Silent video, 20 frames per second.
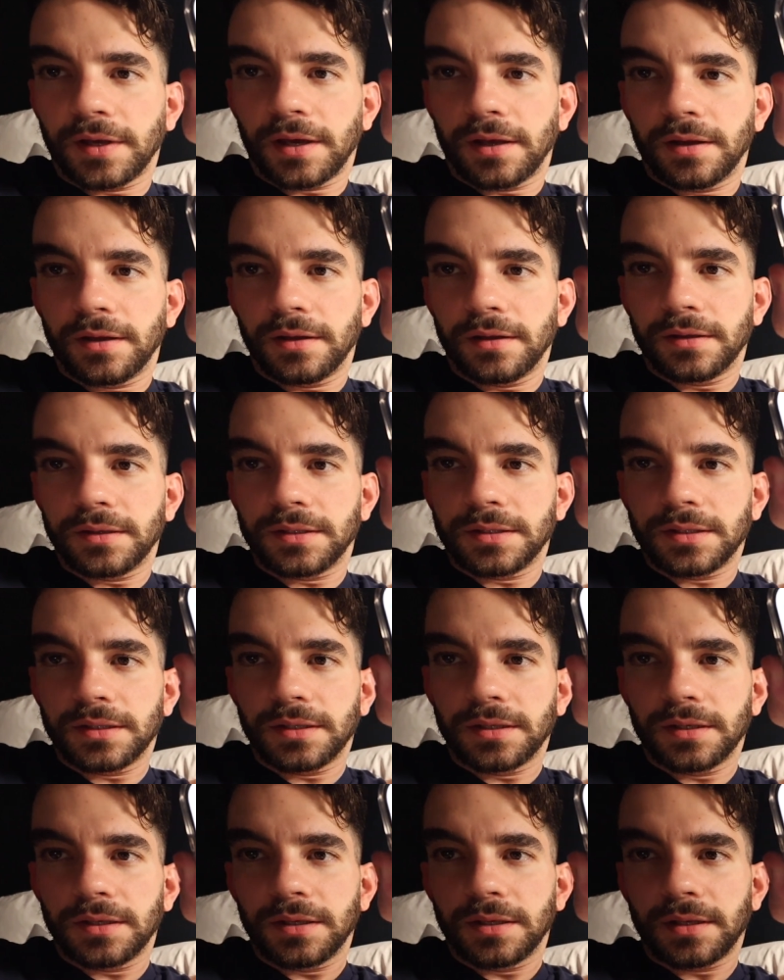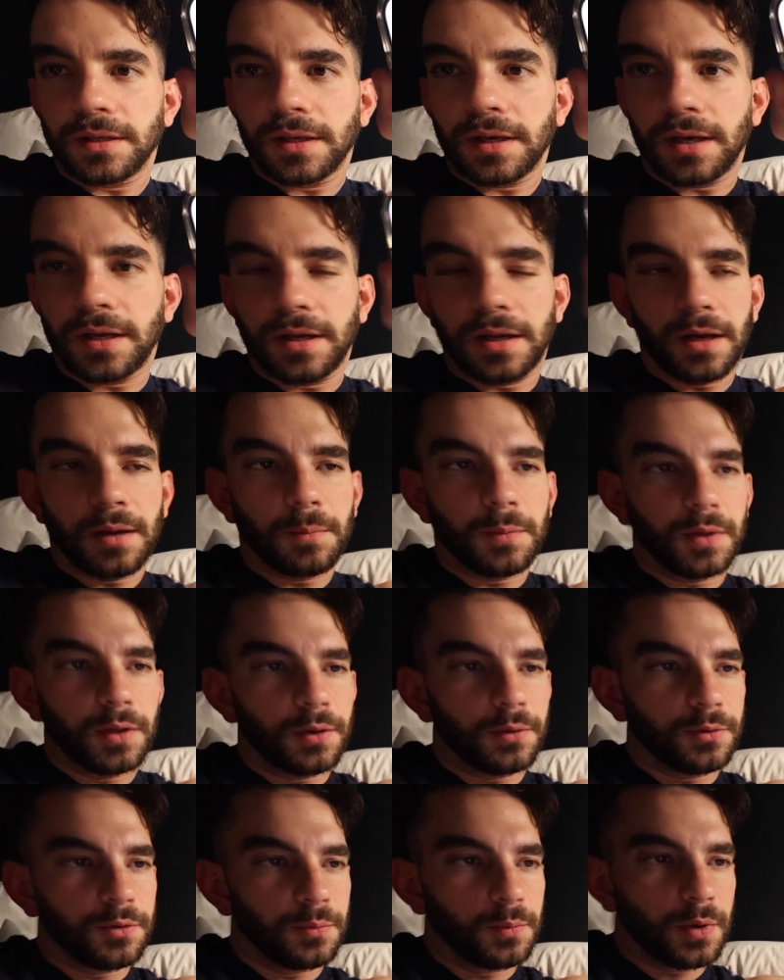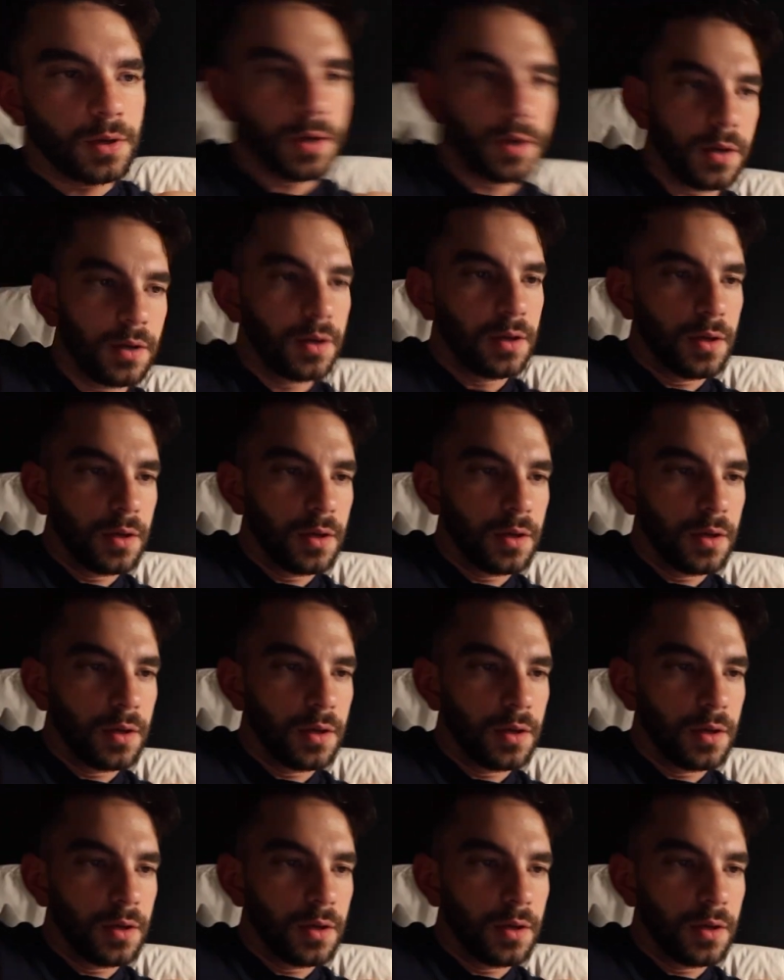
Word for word: edit and upload, but